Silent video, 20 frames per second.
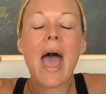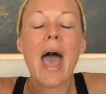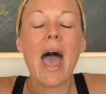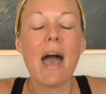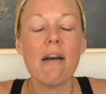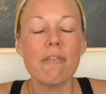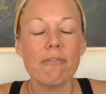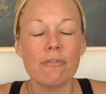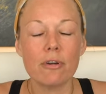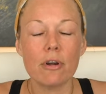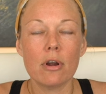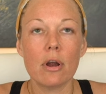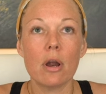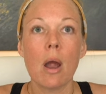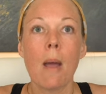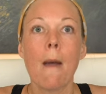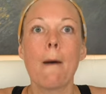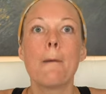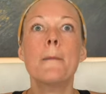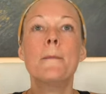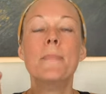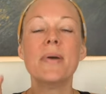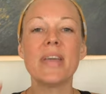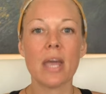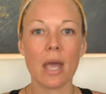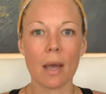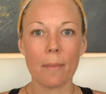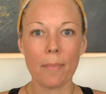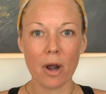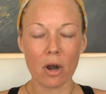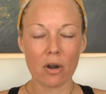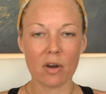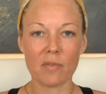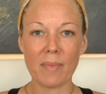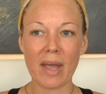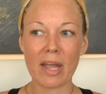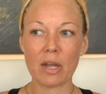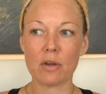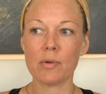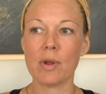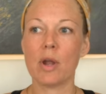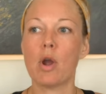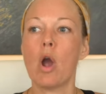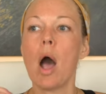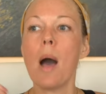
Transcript: ever be a part of my career.